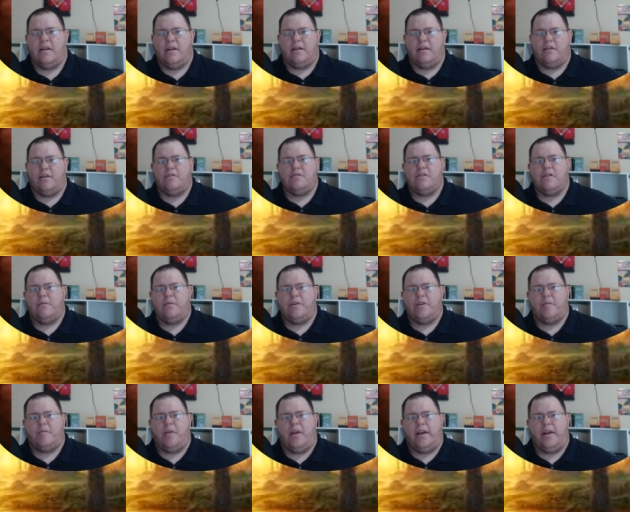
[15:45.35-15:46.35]
usually when you're
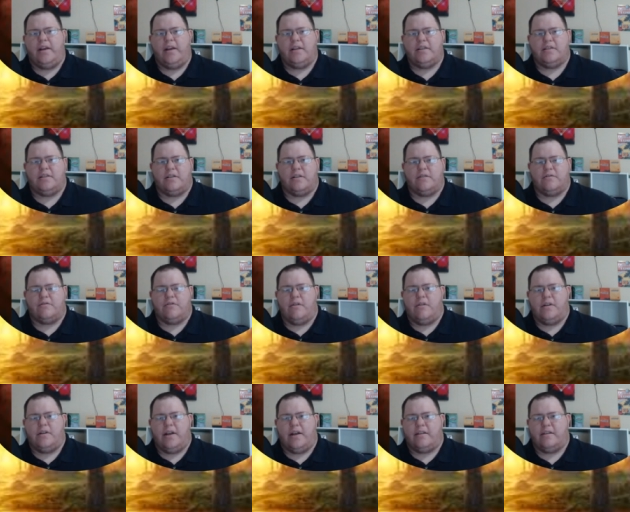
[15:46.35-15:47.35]
playing against a
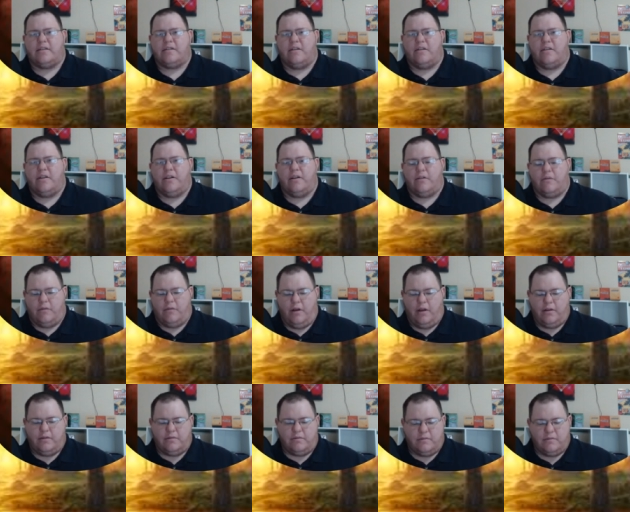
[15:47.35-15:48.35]
control deck that's only going to
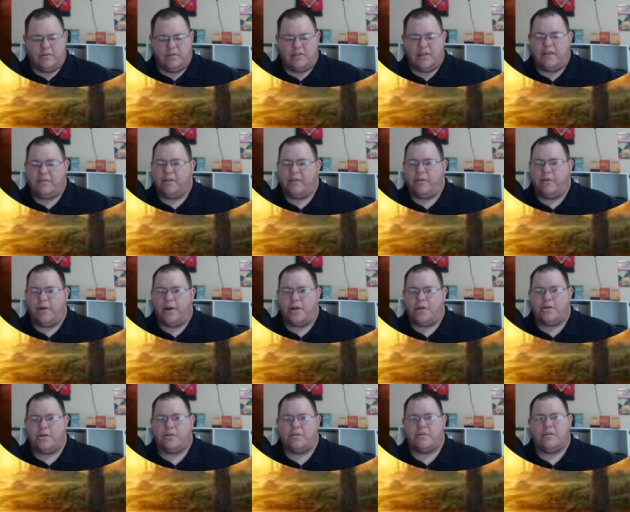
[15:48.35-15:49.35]
run 7
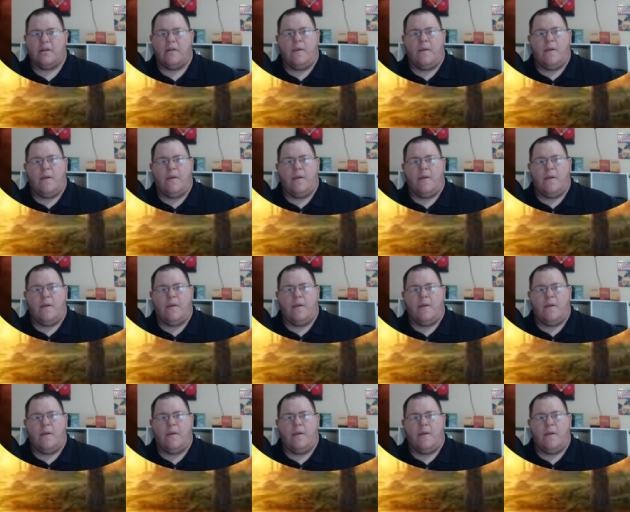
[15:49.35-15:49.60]
creatures,